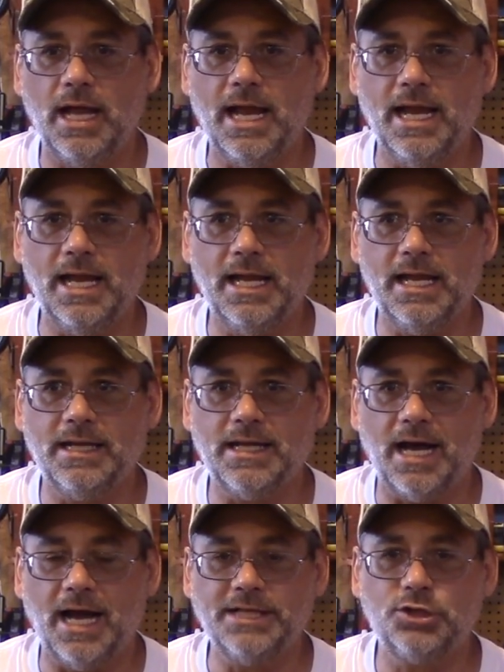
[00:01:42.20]
and
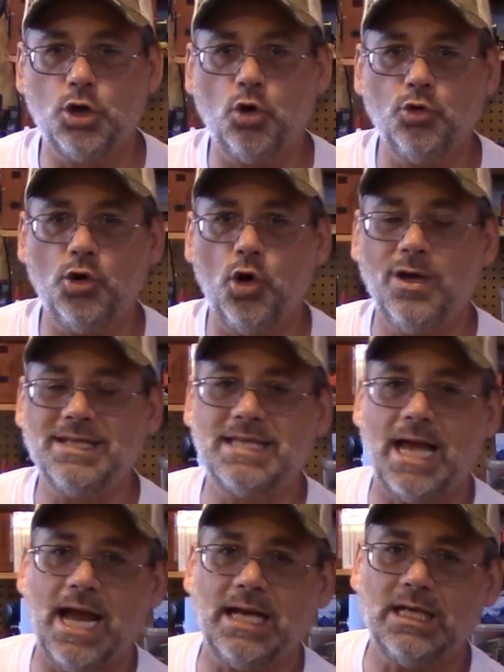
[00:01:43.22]
I don't know
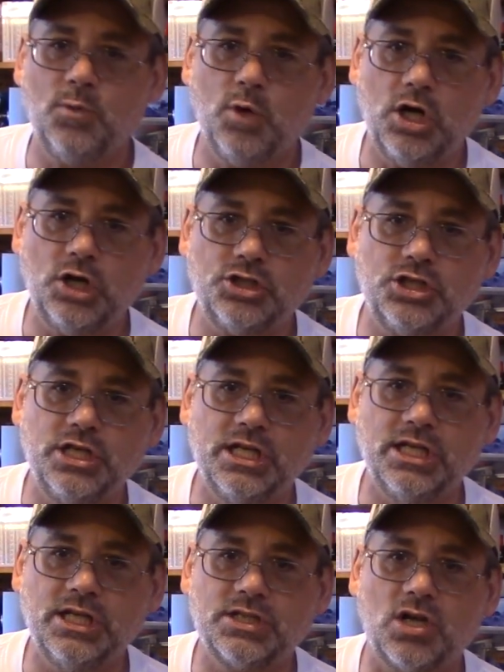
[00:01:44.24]
exactly where she
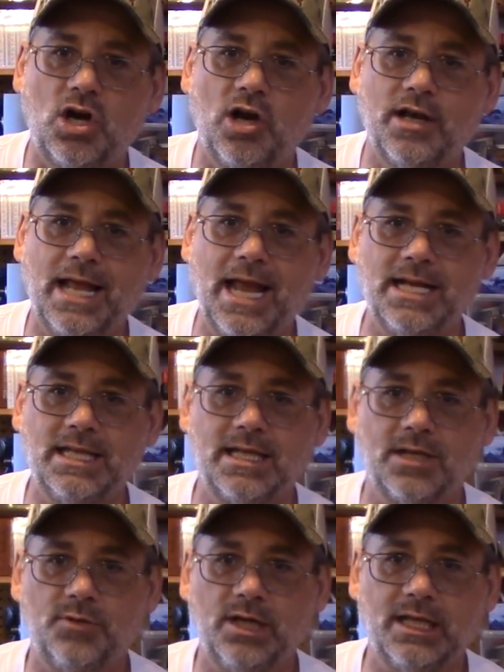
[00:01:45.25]
is on
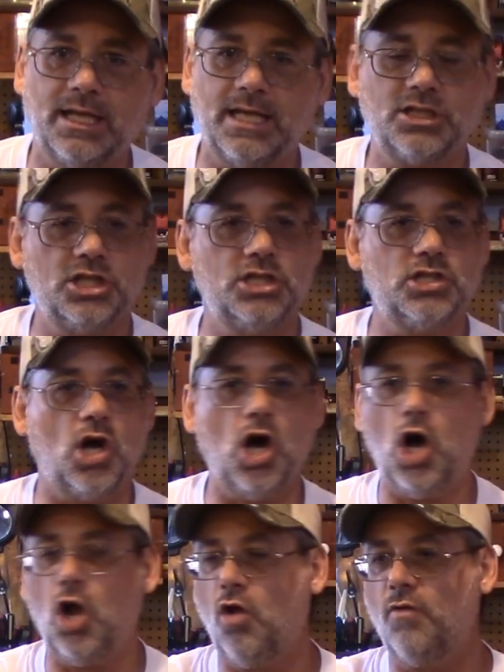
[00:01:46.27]
anything really. Like she's
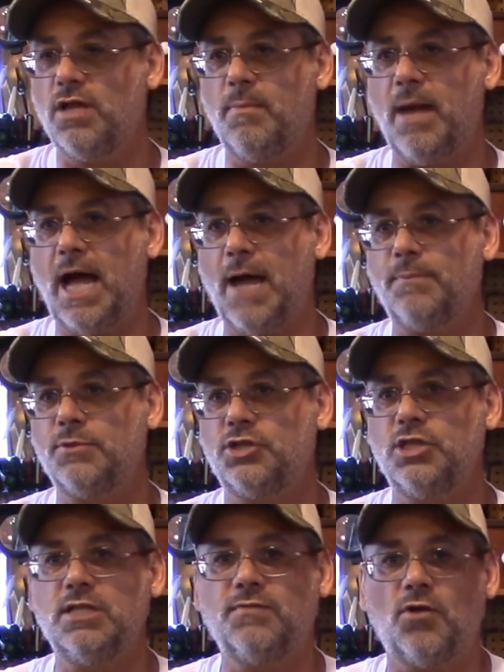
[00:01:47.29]
all over the map.
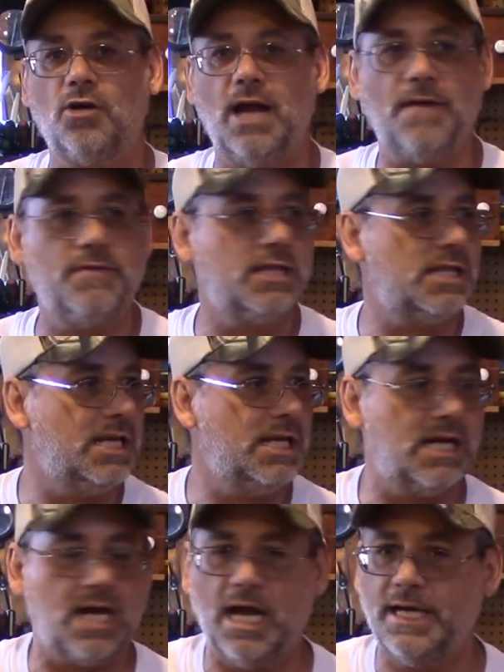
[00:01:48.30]
She's for
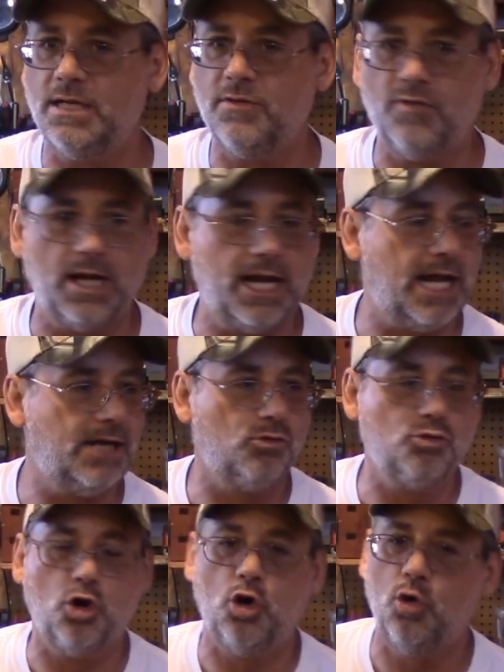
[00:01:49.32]
everything kind of, and I
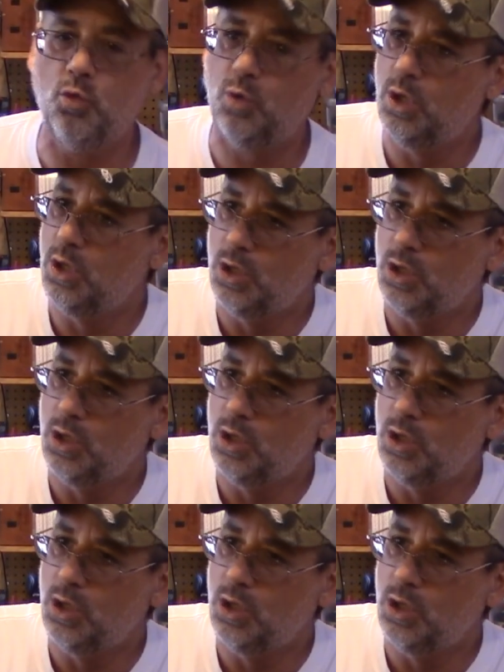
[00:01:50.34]
don't know.